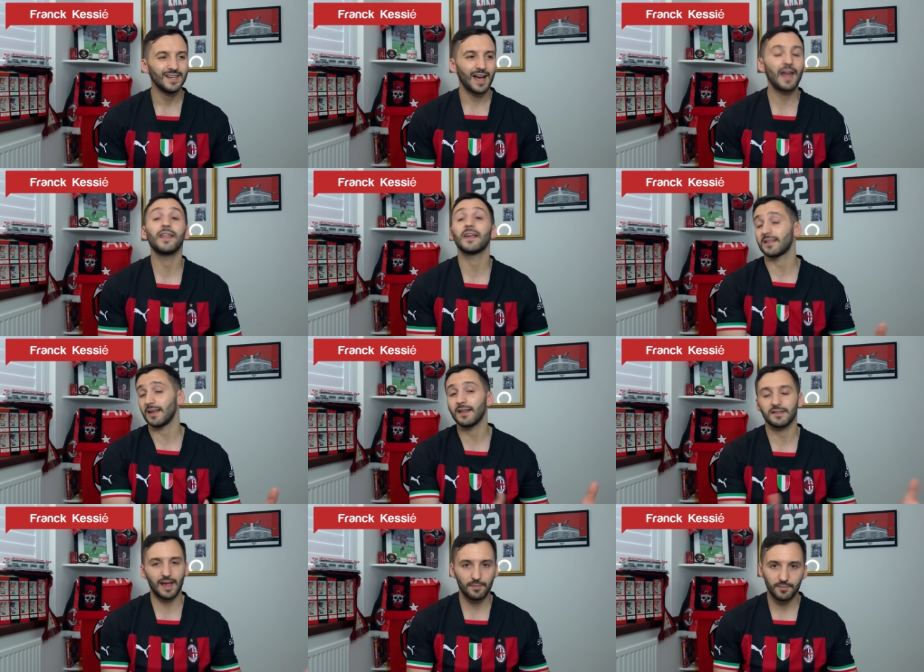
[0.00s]
And that's it.
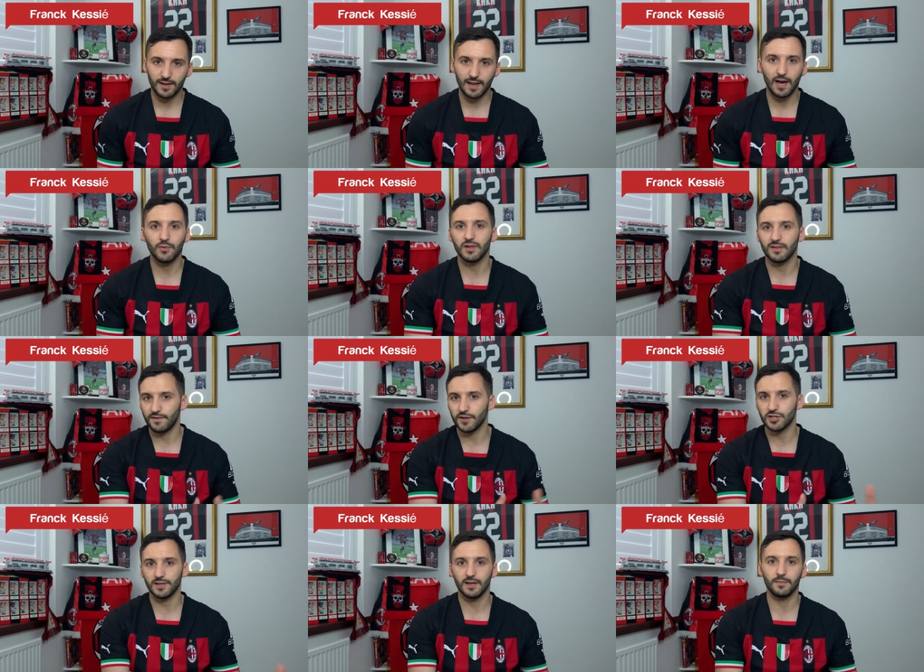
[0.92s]
That's happened now. He's
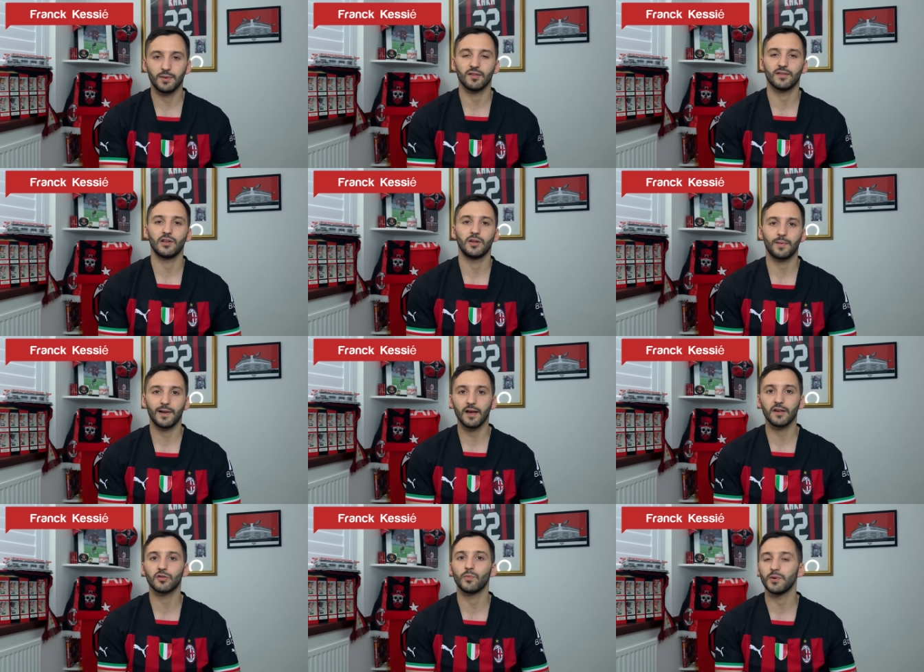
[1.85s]
officially a Barcelona
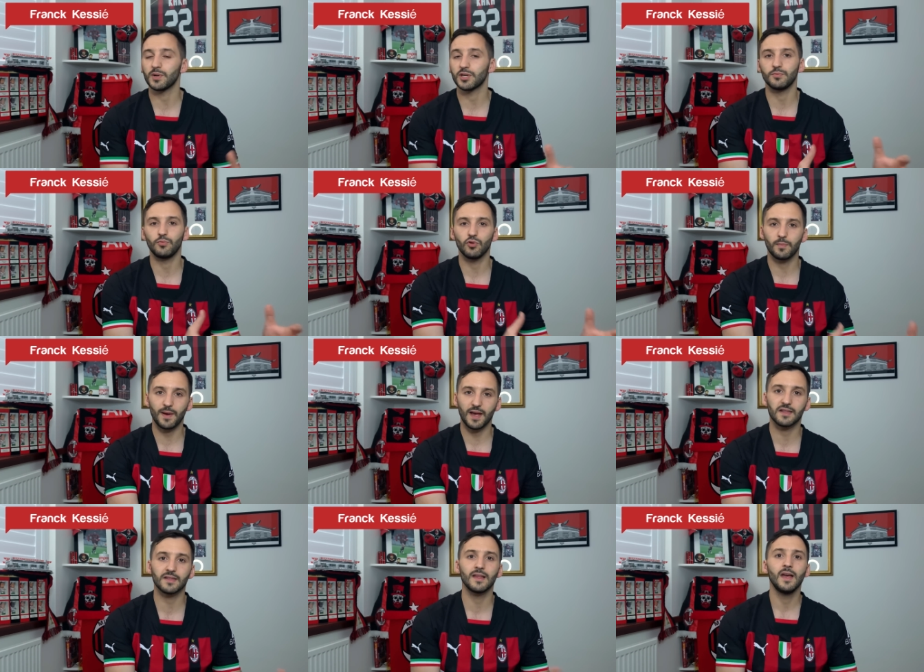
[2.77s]
player, so we wish him all the
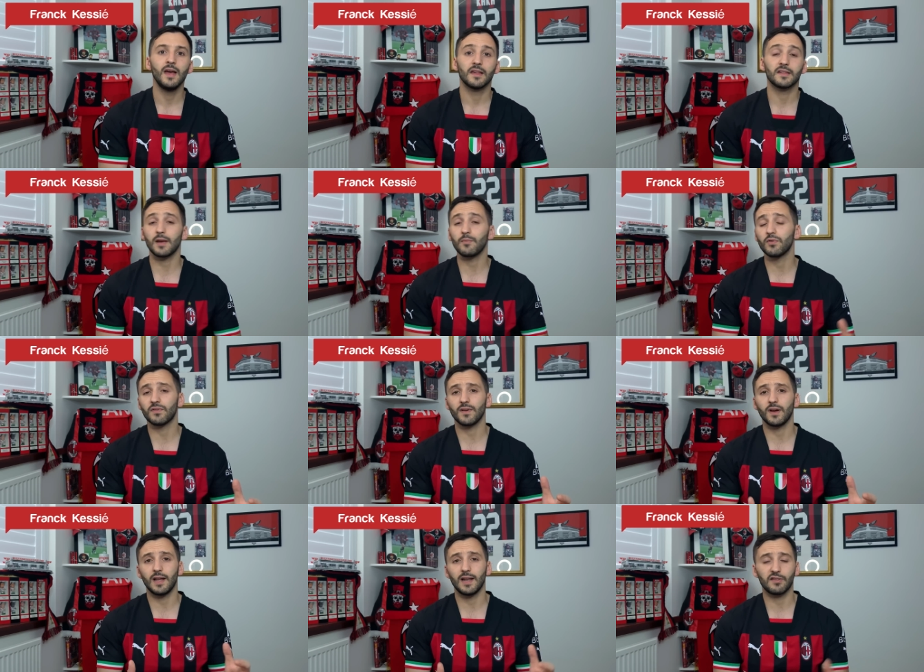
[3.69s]
best. Same with uh,
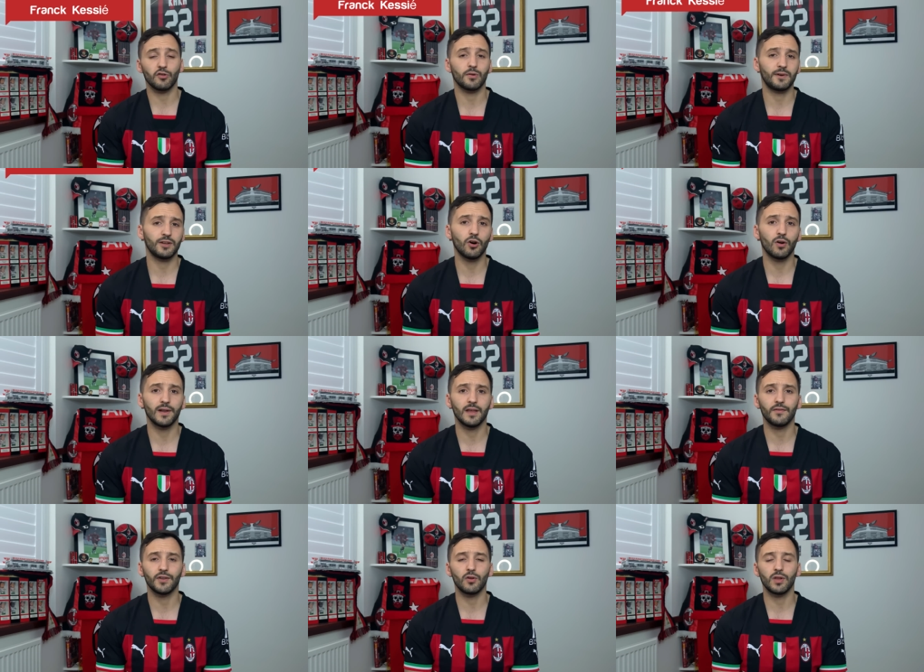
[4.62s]
Alessio Romagnoli,
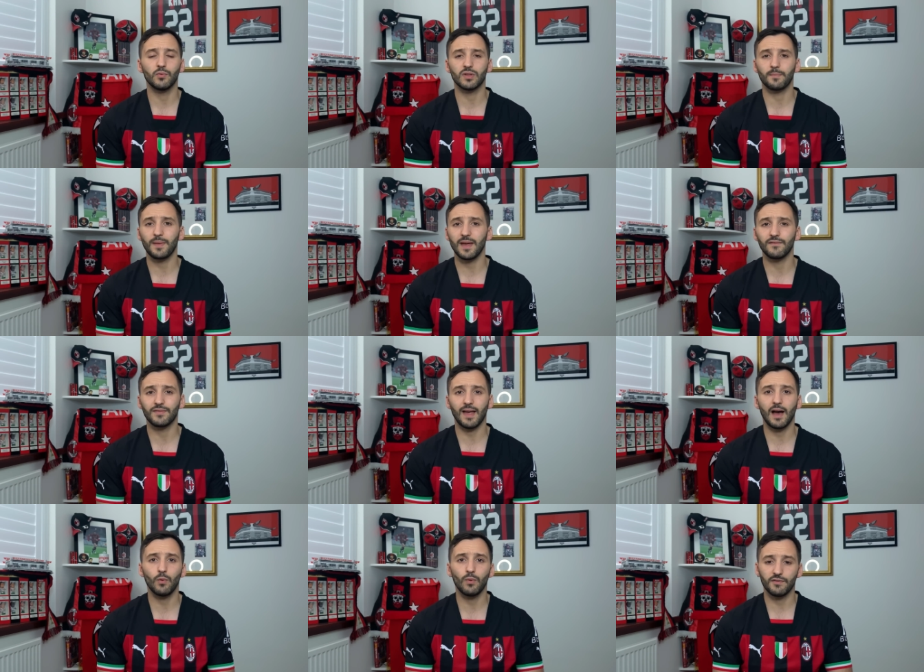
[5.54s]
even though there was a bit of
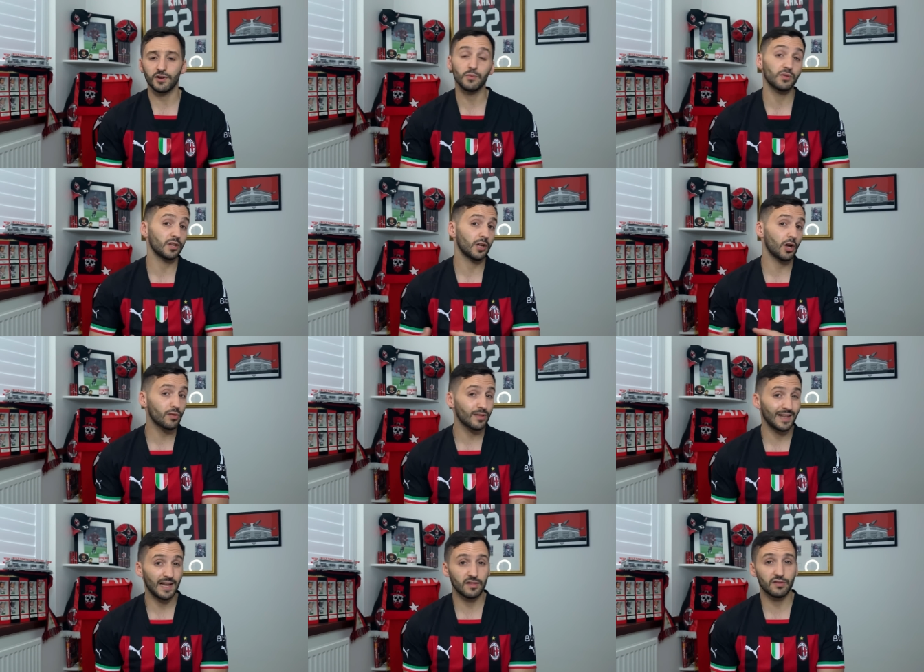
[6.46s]
doubt whether he was going to go
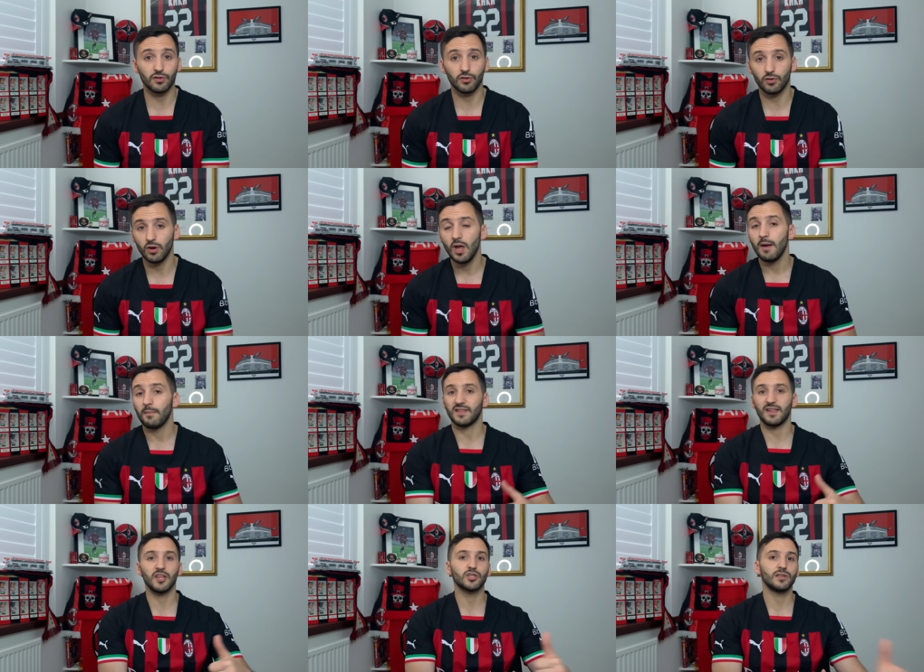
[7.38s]
to Lazio,
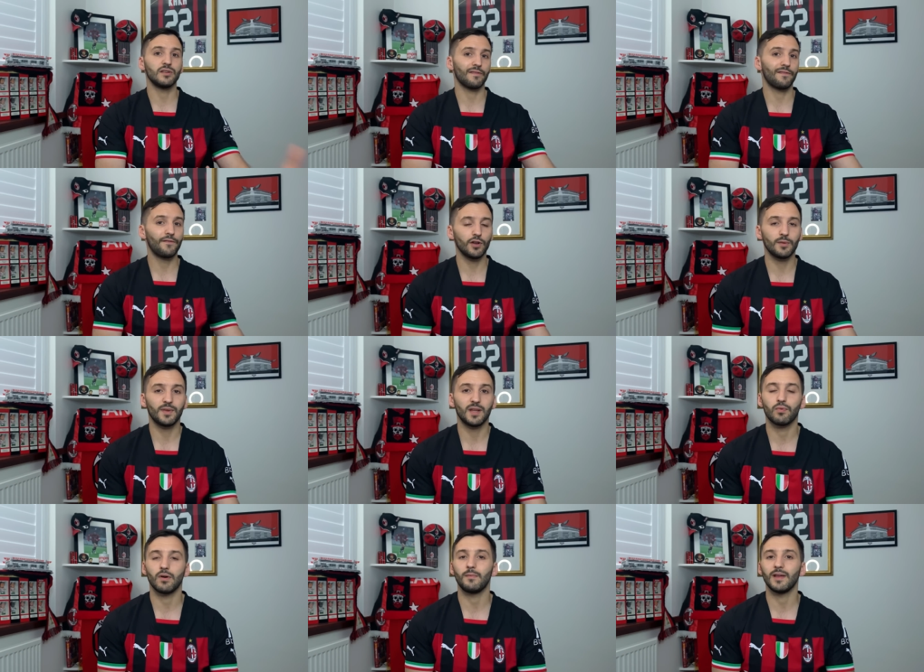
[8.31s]
potentially to Fulham in the
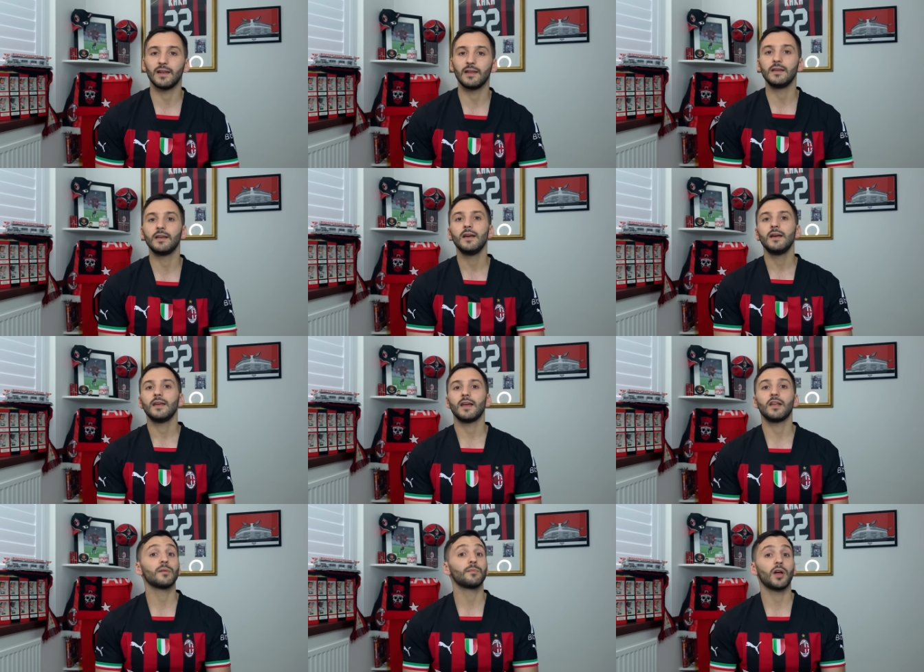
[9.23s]
Premier League. He
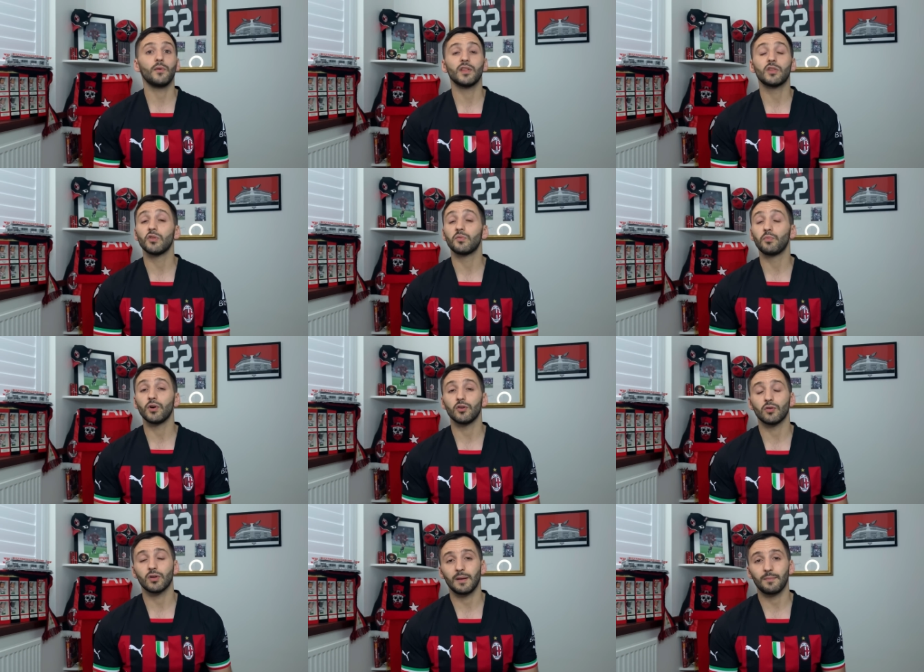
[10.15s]
ends up going to his
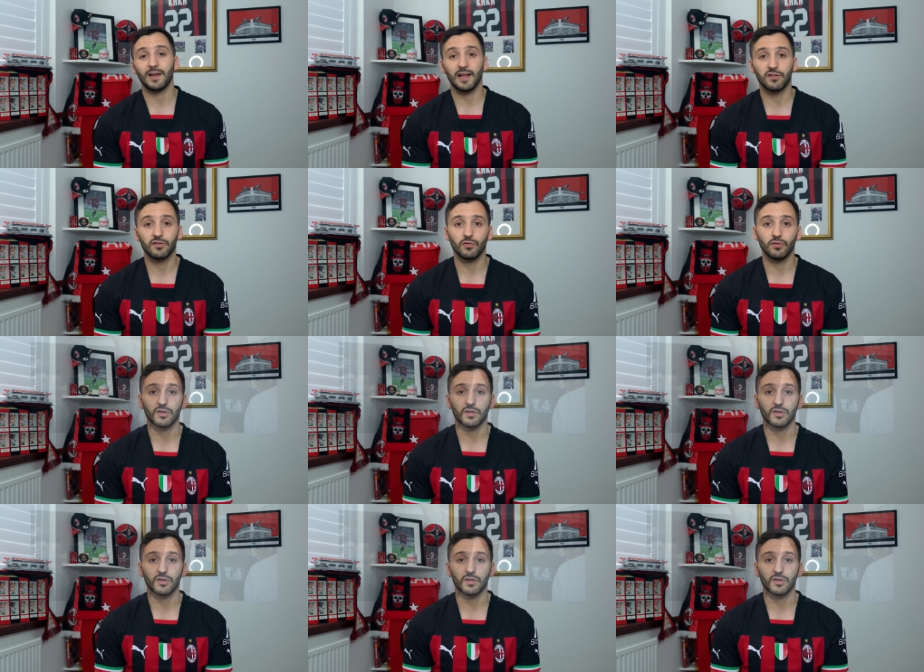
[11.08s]
boyhood club, Lazio.